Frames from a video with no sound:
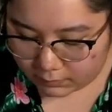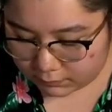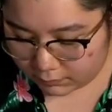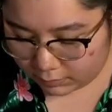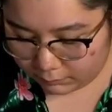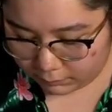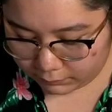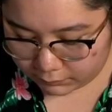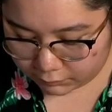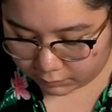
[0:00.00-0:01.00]
It's not
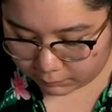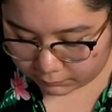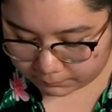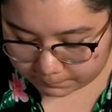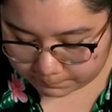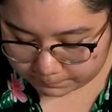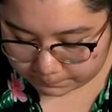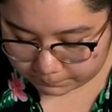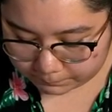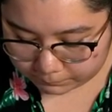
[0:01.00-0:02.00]
worth the trouble.
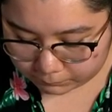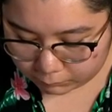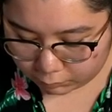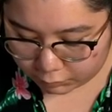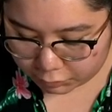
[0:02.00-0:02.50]
Or